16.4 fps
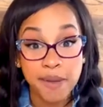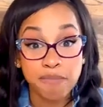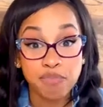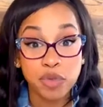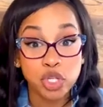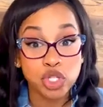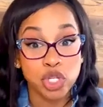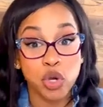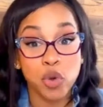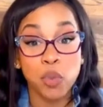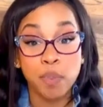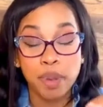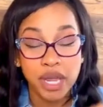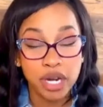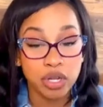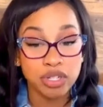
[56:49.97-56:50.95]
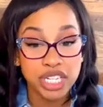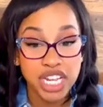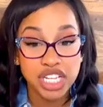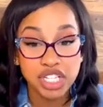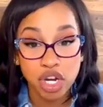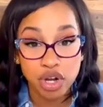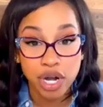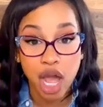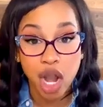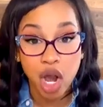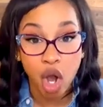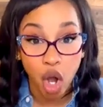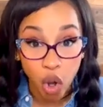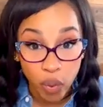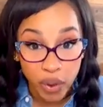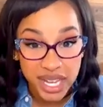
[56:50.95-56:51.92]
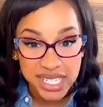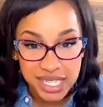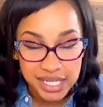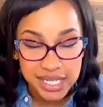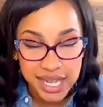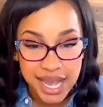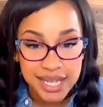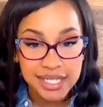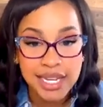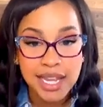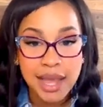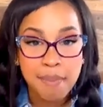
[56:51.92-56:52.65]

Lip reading: So penalties are not always assessed.